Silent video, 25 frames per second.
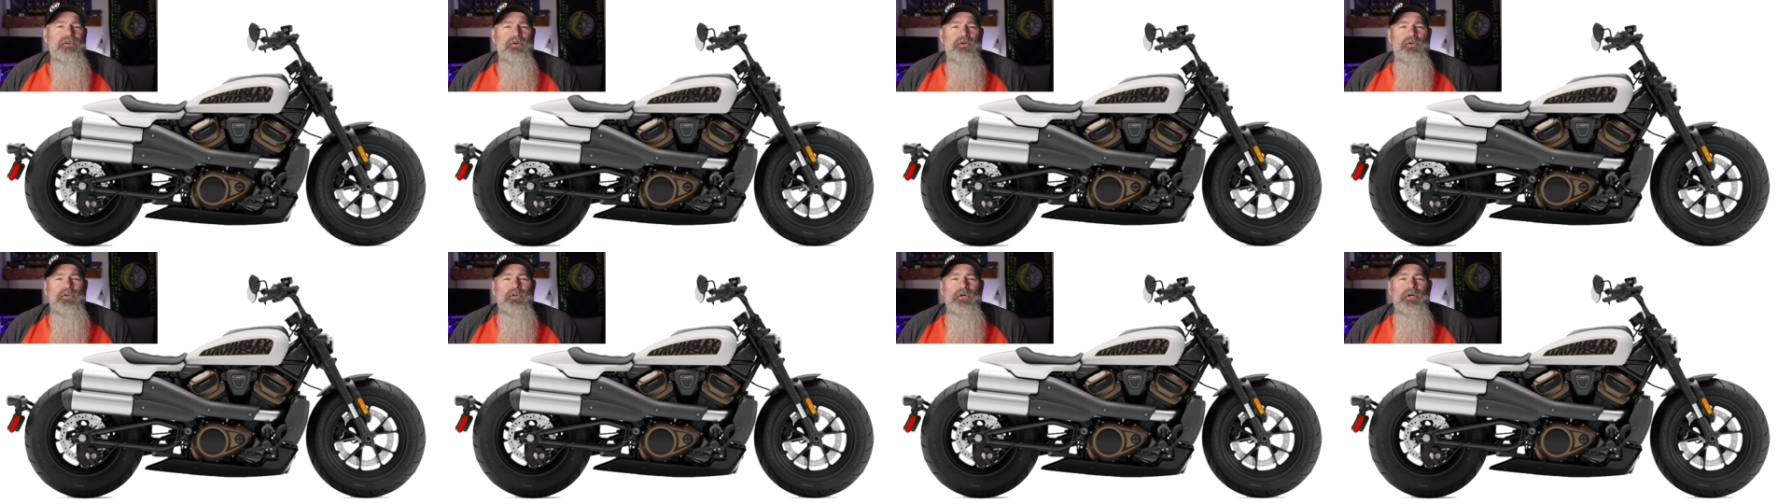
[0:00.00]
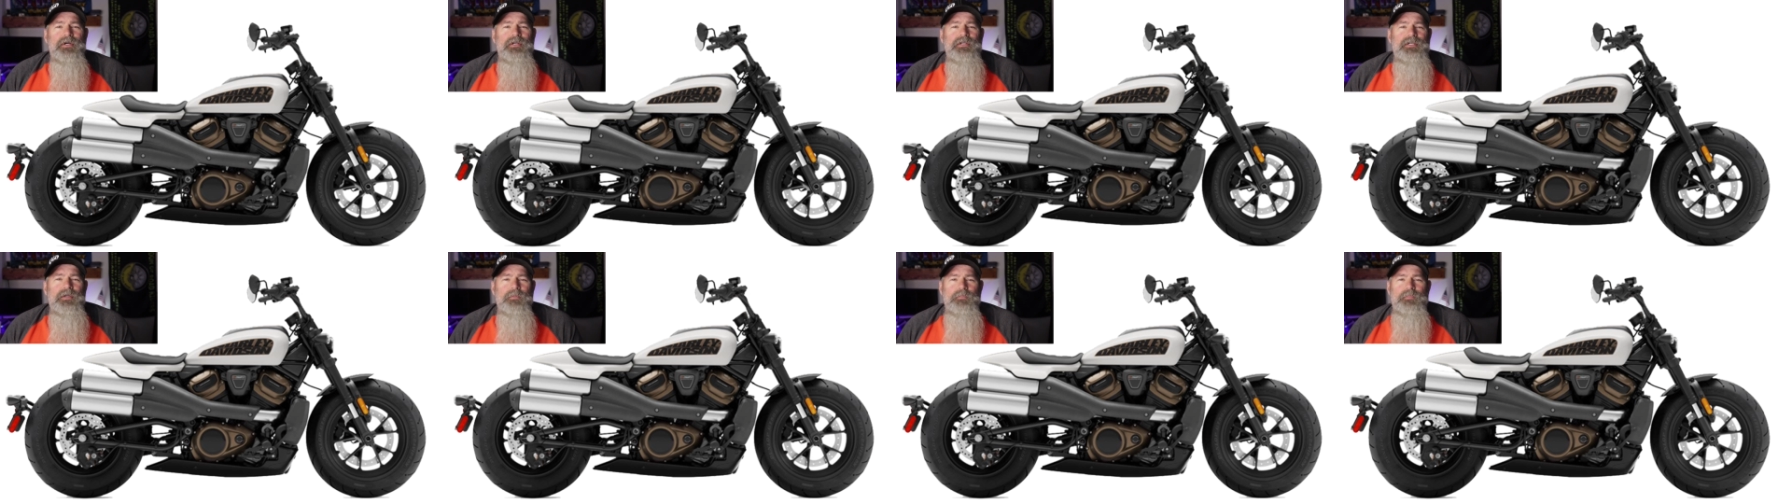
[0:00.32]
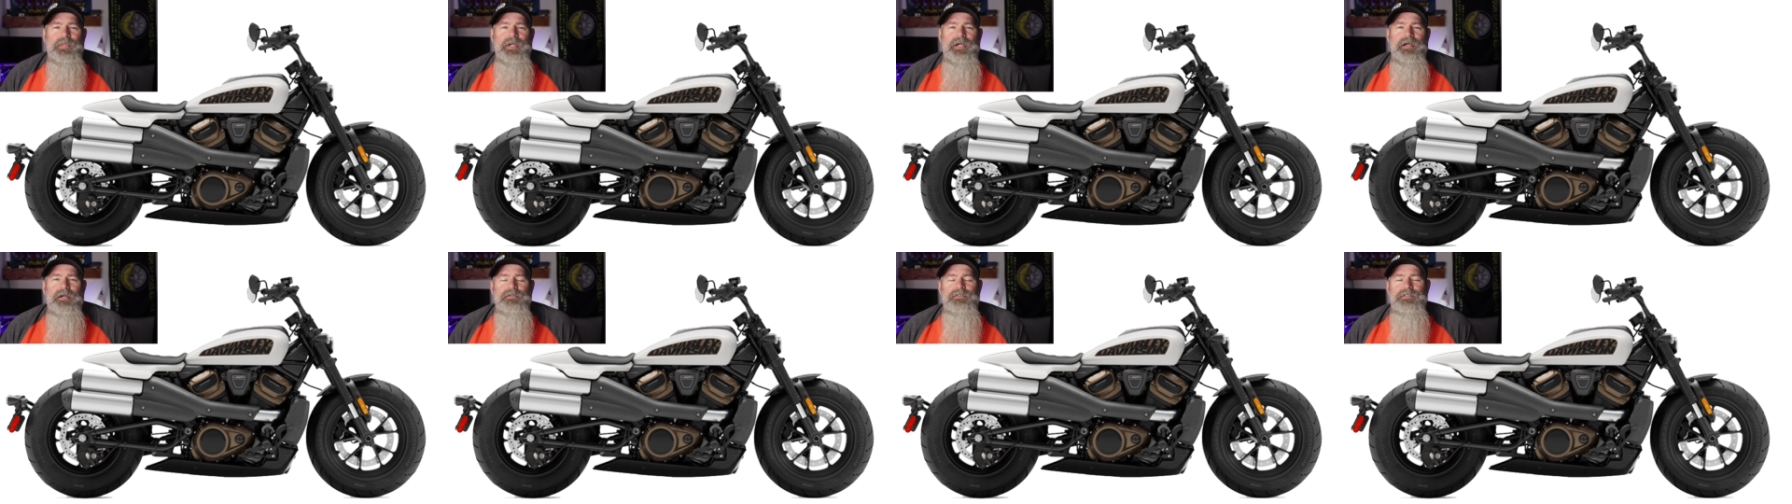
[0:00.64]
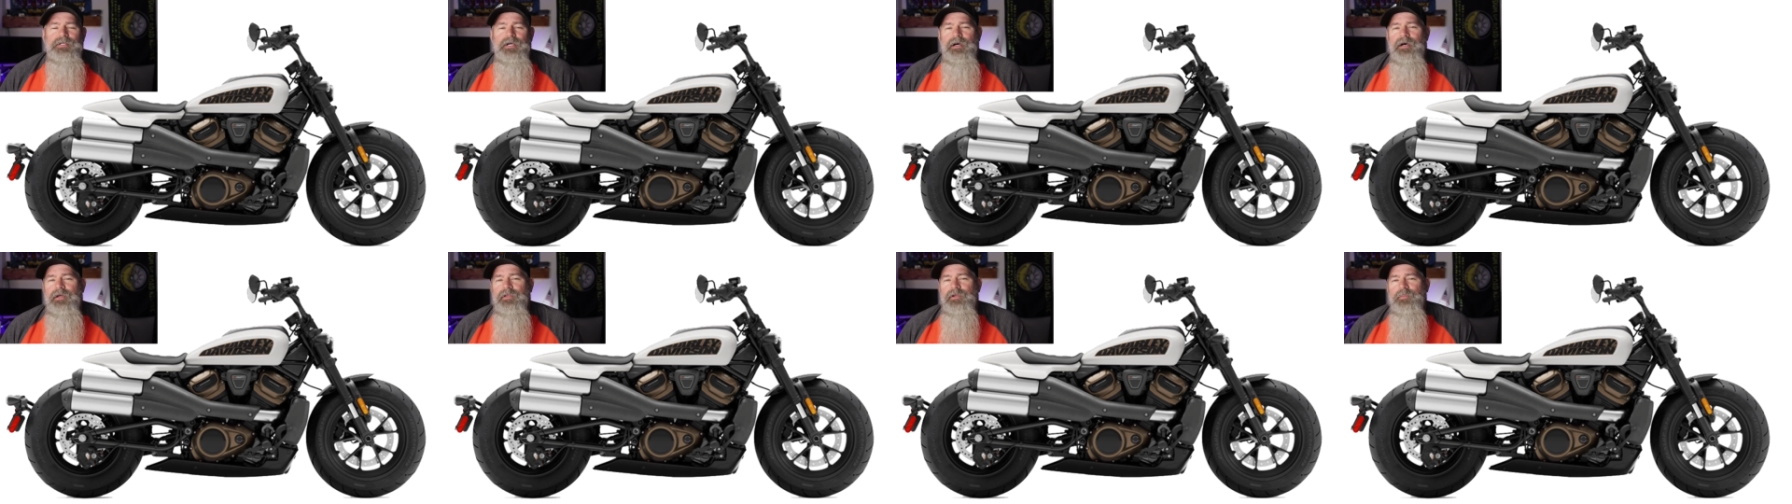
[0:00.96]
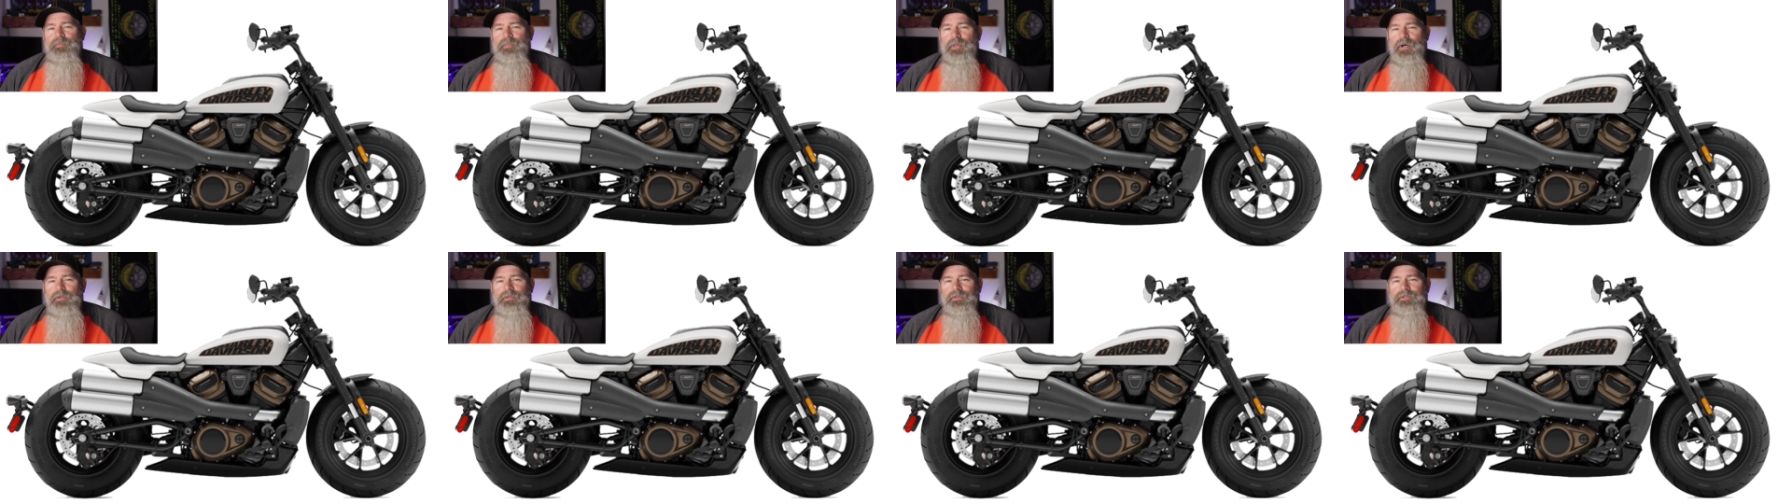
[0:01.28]
they're good compared to
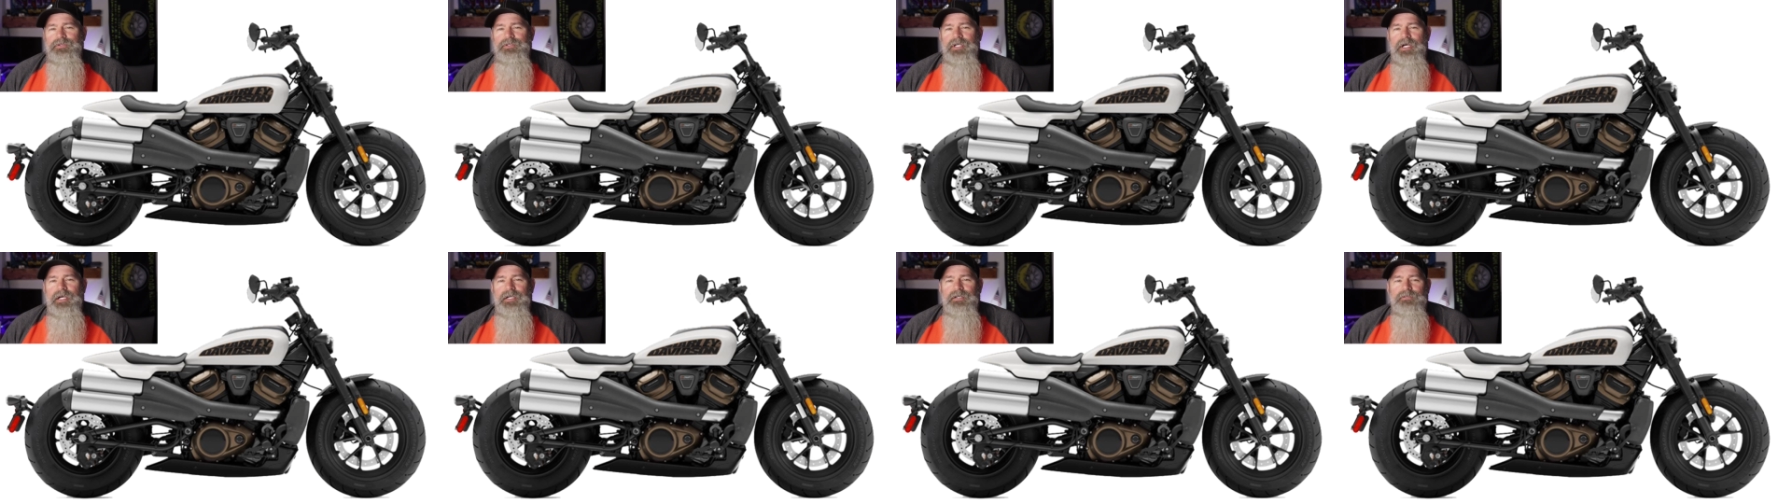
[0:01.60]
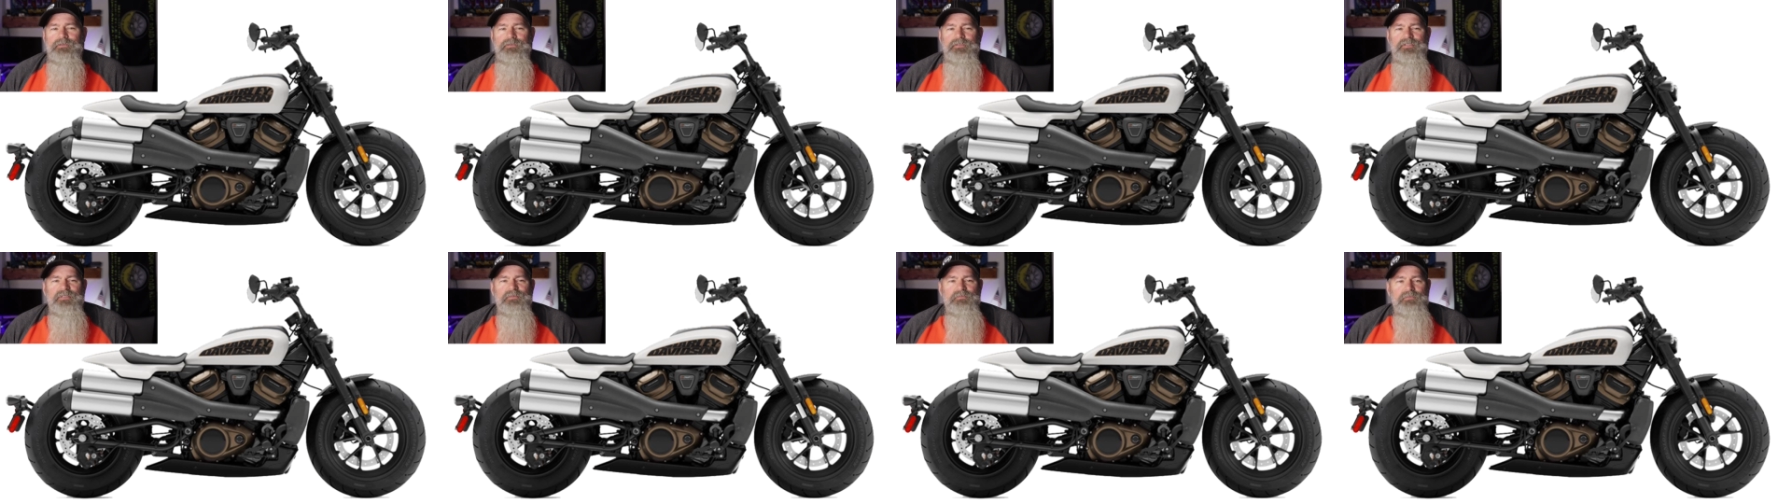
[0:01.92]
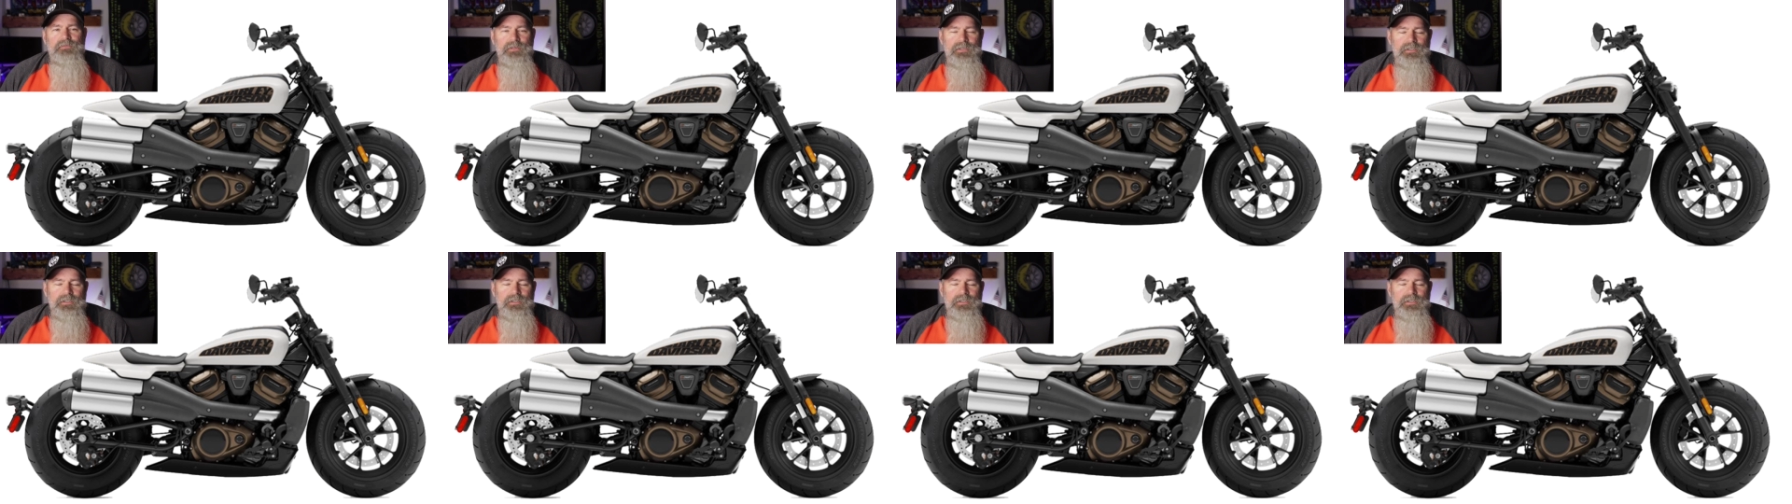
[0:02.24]
other motorcycles.